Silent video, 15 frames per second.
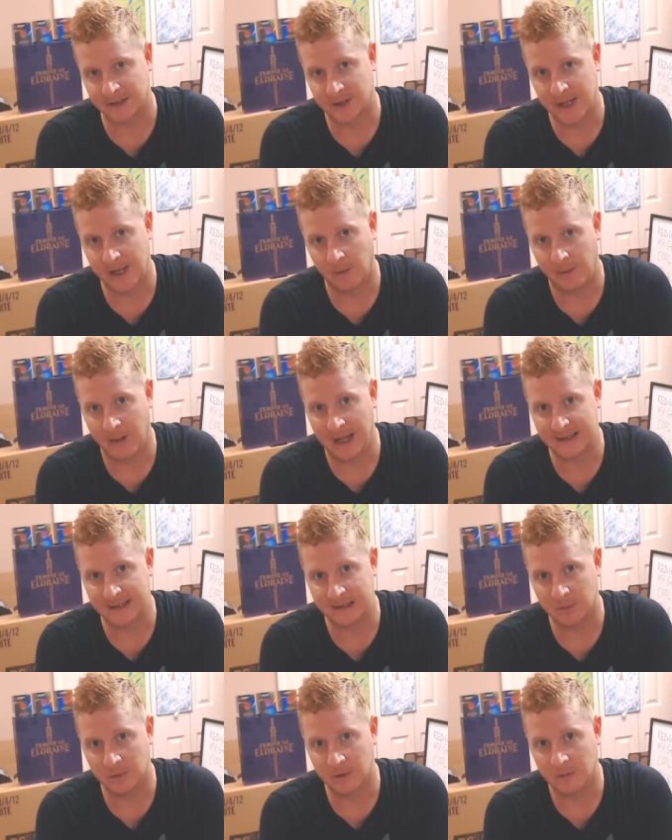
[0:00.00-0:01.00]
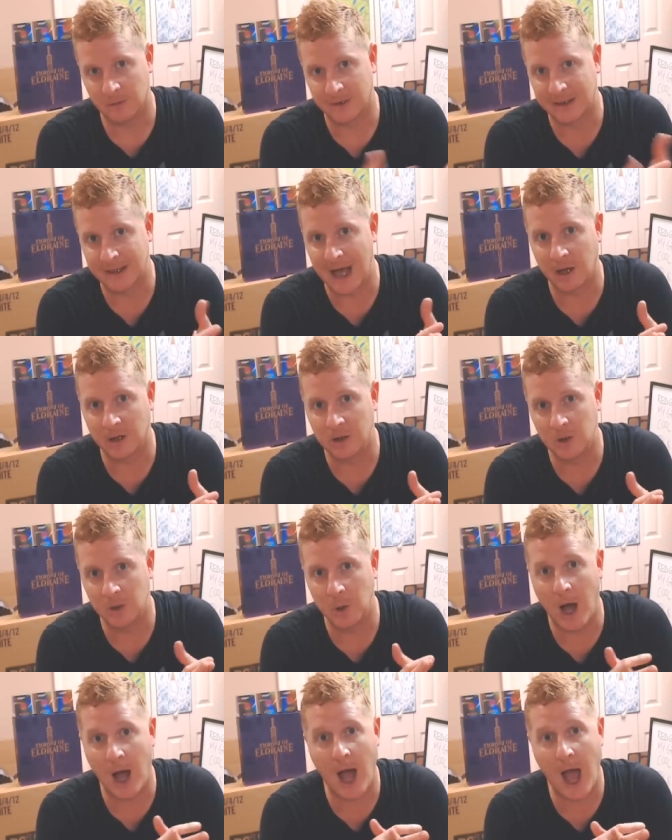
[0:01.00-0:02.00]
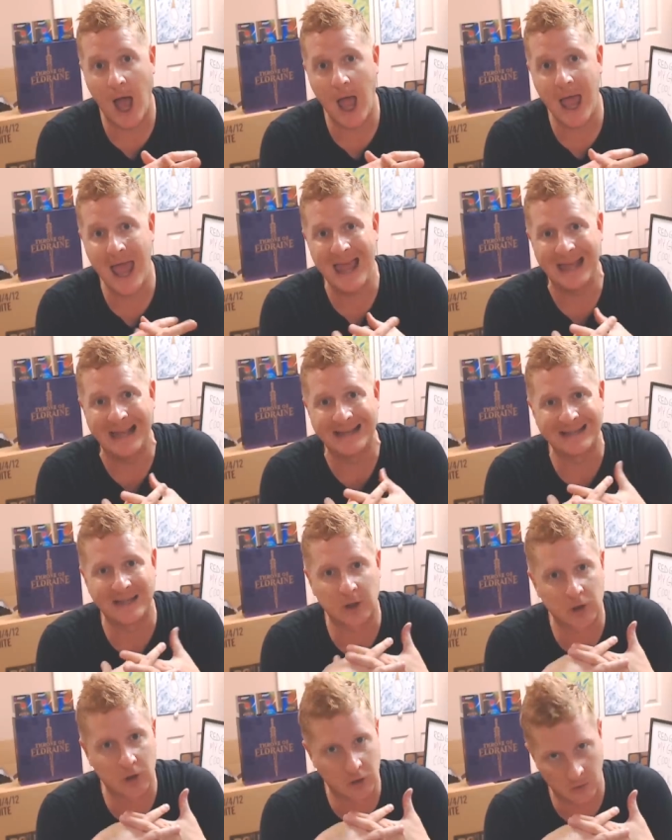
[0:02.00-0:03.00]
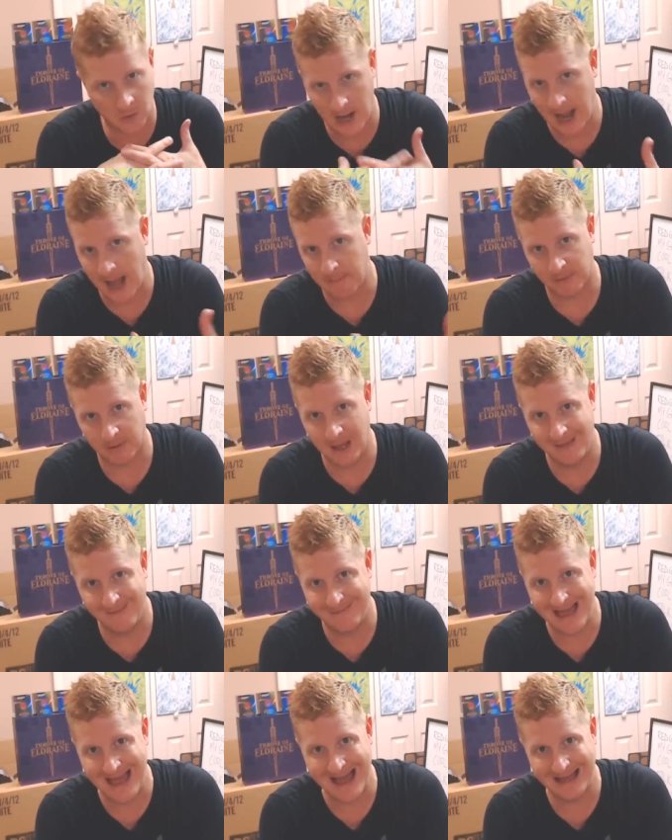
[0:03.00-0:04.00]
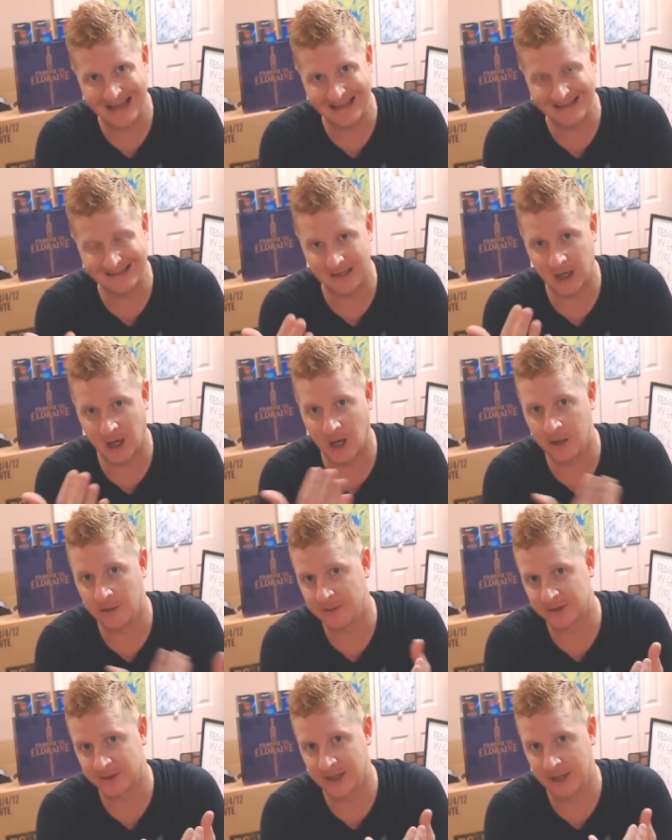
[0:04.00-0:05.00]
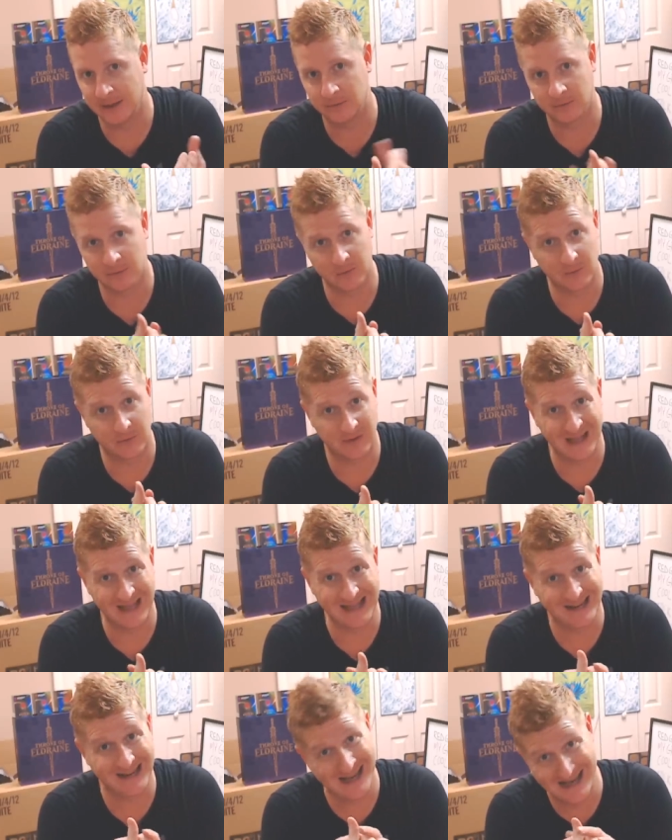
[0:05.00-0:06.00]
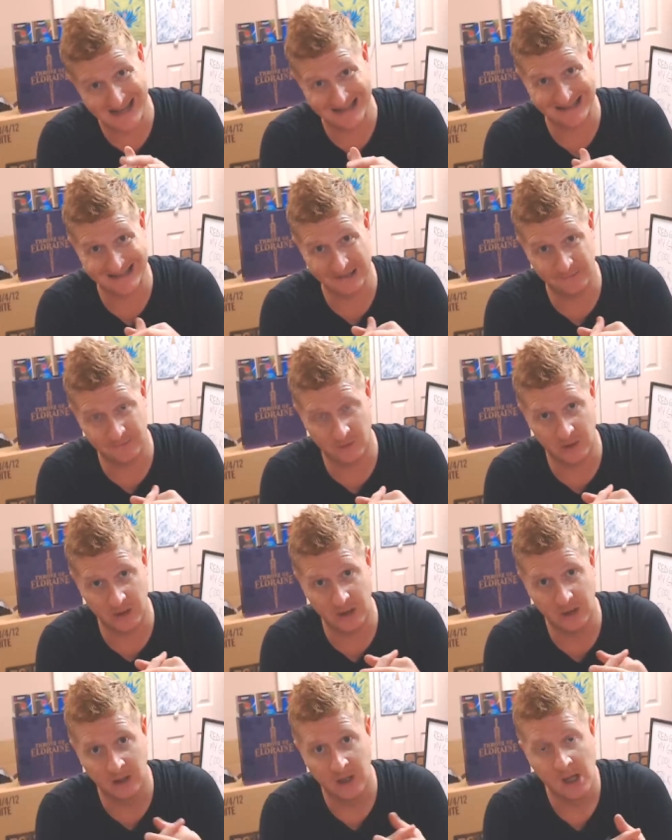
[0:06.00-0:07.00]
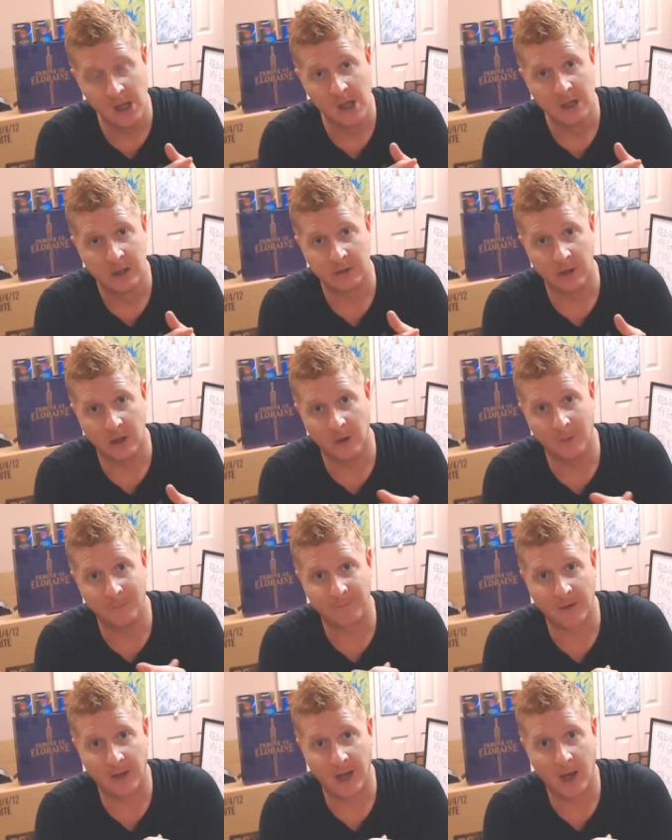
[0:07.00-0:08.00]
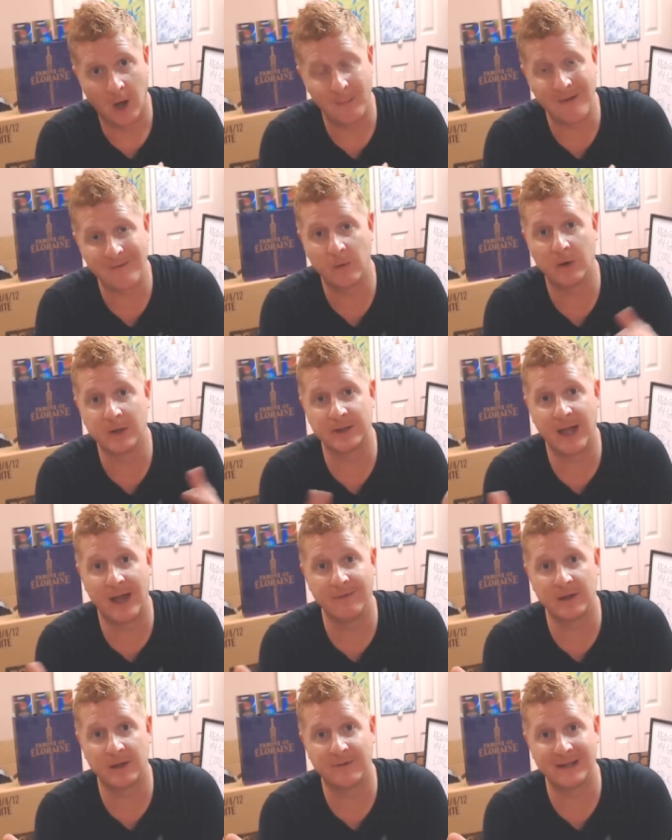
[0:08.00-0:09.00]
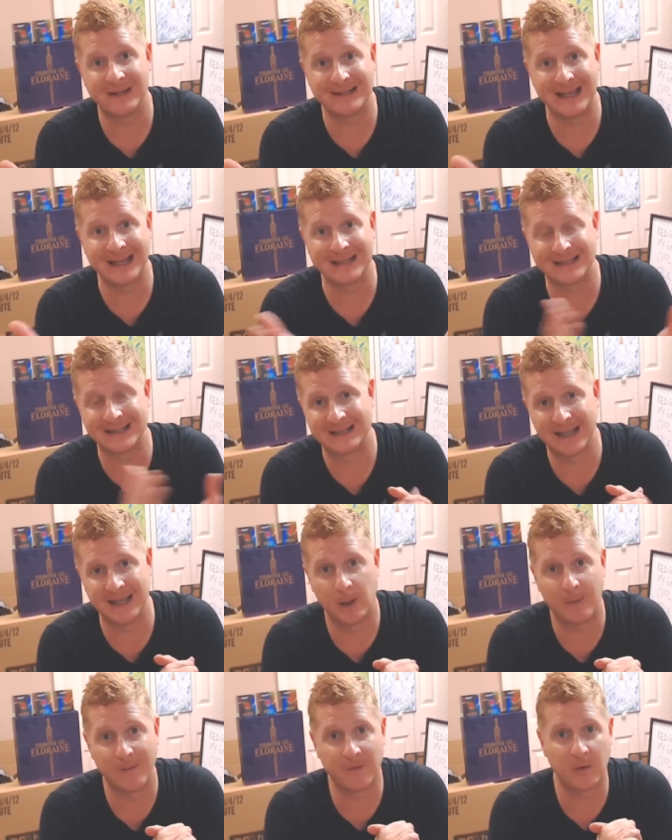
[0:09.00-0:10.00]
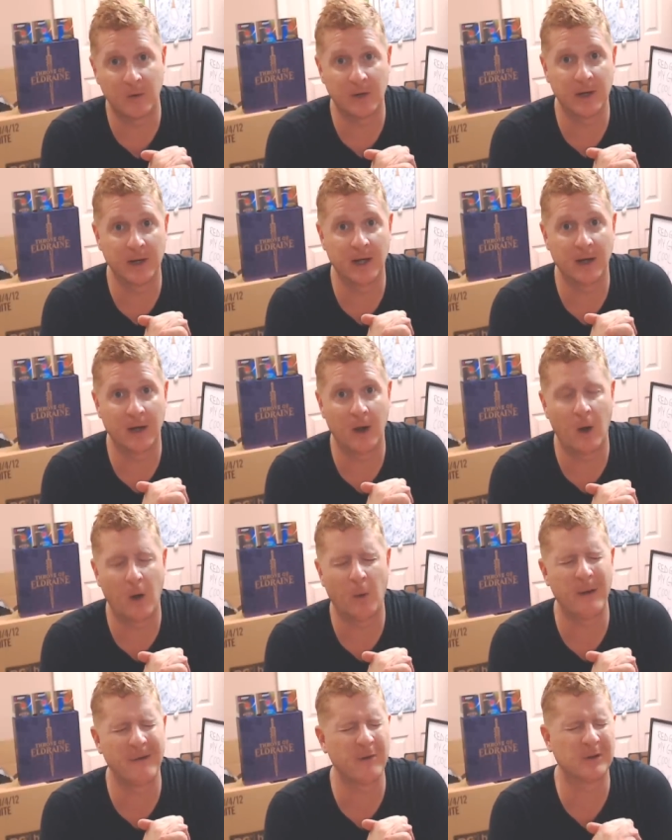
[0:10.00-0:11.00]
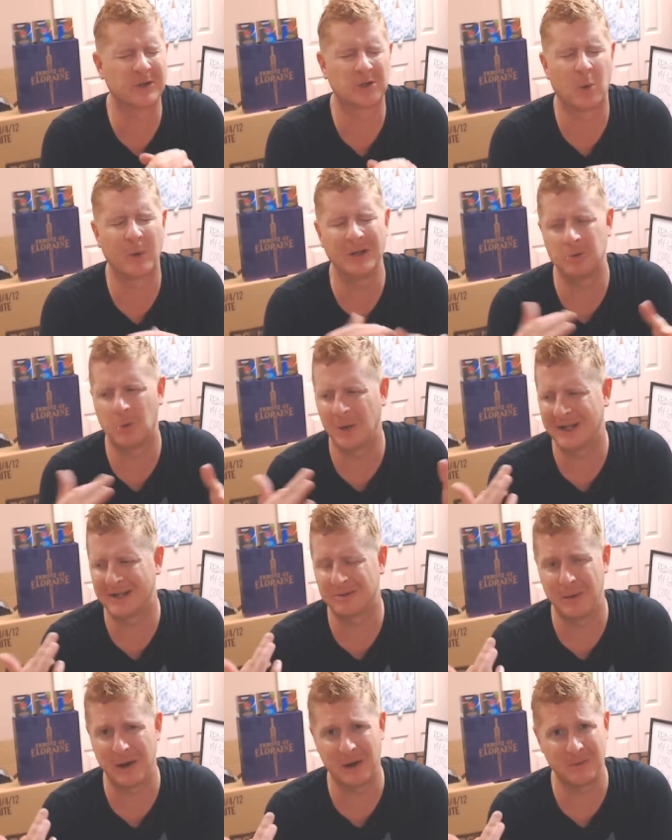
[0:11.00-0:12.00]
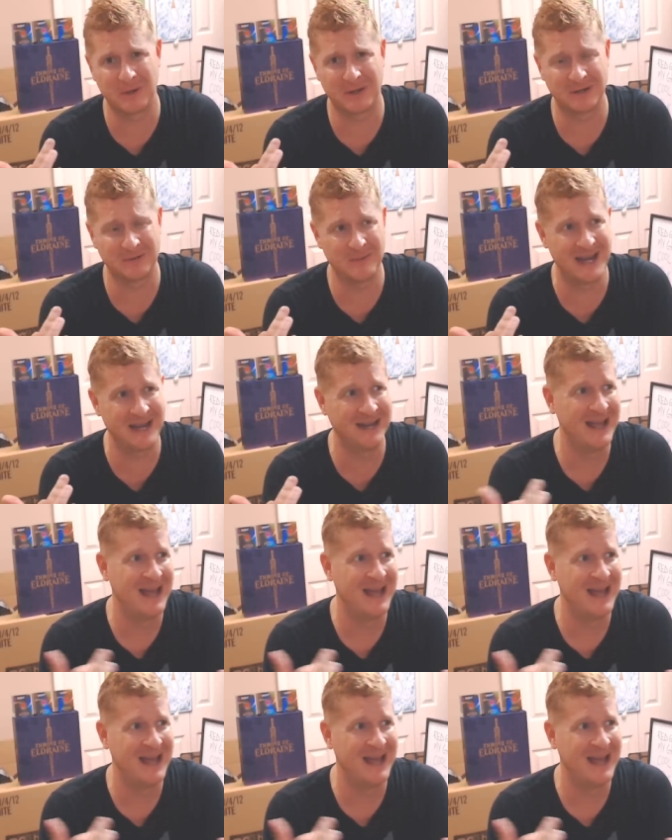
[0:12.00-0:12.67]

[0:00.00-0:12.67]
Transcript: channel possible. Without you, I ain't crap. And that is 100% truth and honesty for you. So I uh, hope everyone's having a fantastic day. Hope everyone, uh, hope everyone's 2020 gets better because man,